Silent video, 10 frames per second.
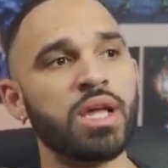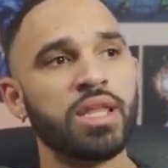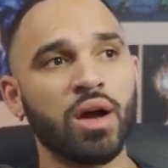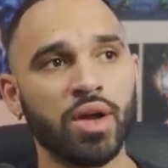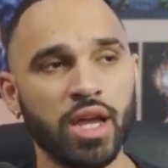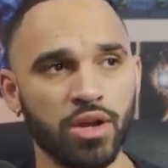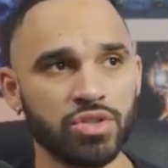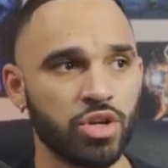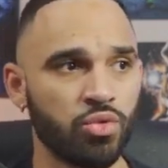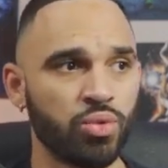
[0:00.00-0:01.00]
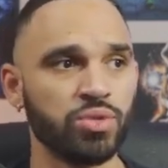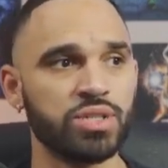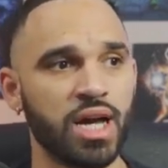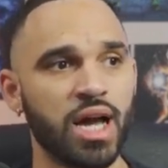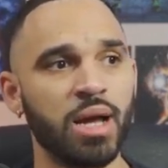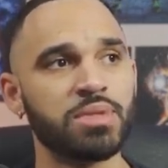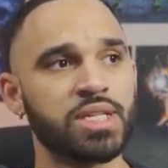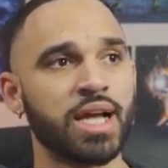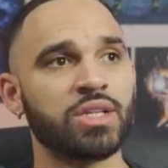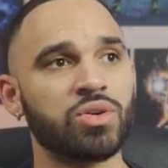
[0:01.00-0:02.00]
Now here's their real-time
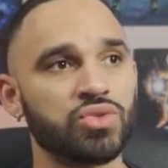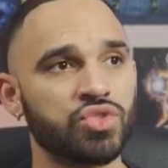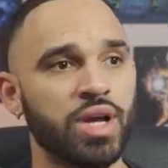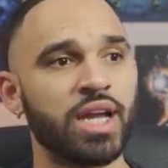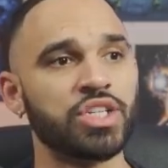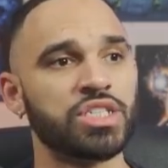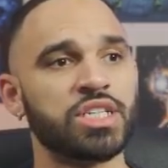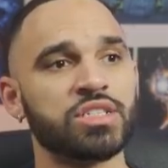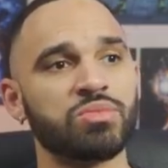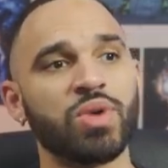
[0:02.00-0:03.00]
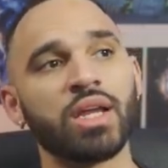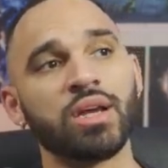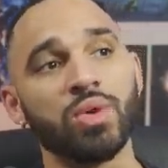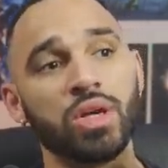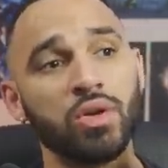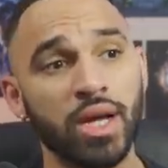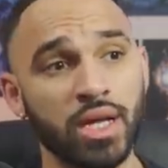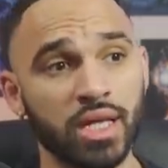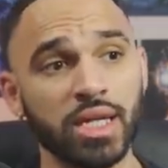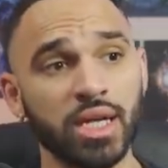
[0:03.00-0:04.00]
tactical strategy system right here. We're gonna go ahead
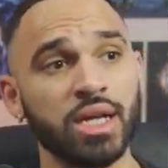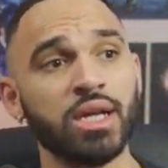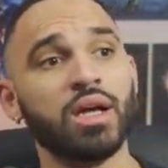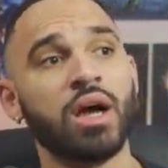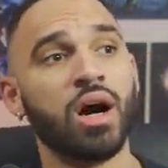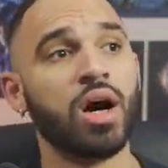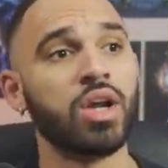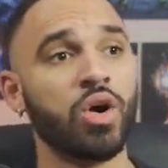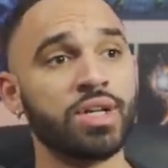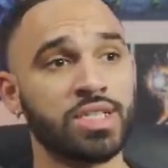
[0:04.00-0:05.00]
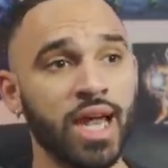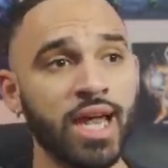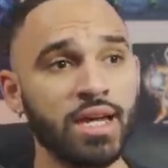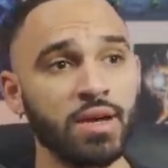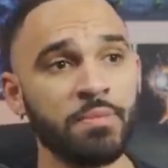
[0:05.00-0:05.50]
and click on our tank.